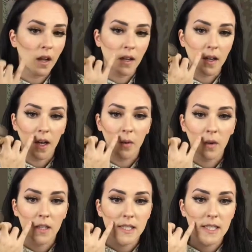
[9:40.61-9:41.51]
And you kind of
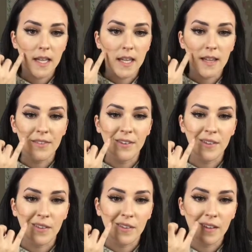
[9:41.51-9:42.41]
want to stay even
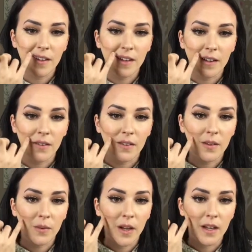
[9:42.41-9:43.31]
with, you know,
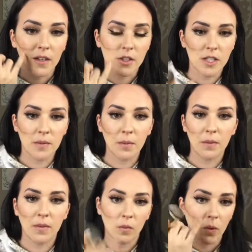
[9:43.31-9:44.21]
the way your cheek
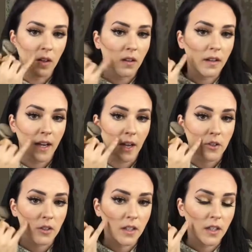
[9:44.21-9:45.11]
will
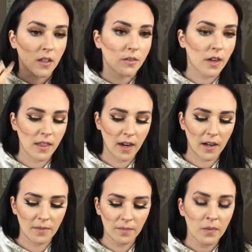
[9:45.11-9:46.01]
naturally curve right
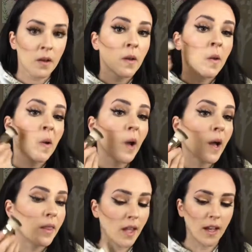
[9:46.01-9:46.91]
there.
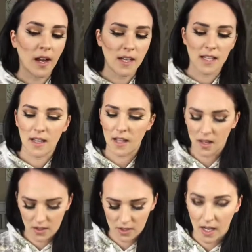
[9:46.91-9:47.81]
And then I take the
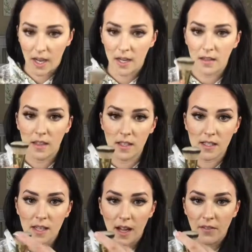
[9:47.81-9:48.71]
other side that
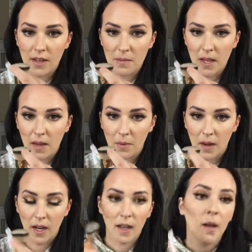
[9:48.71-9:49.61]
doesn't have any makeup
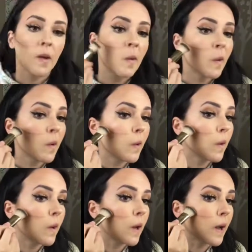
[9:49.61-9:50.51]
on it
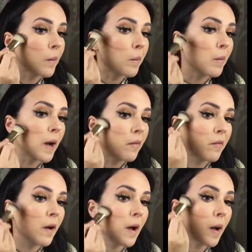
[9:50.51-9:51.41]
and I buff
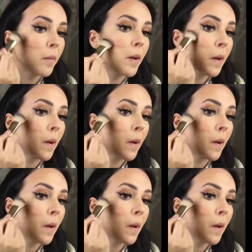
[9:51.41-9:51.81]
up.